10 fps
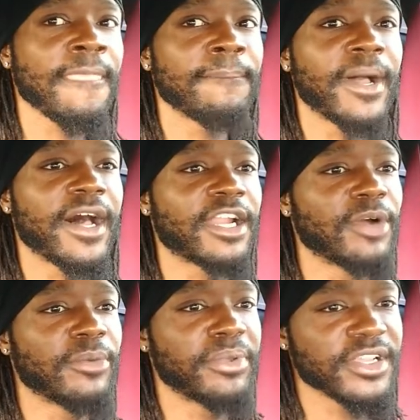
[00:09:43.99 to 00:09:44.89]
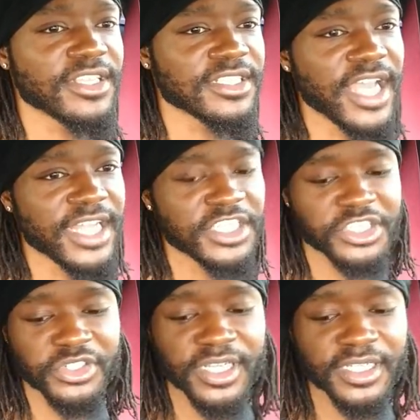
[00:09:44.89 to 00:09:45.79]
My automobile is not
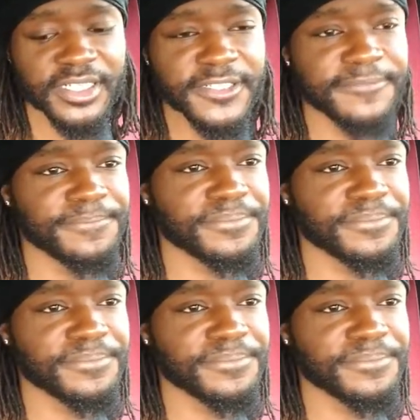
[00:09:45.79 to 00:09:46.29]
struggling.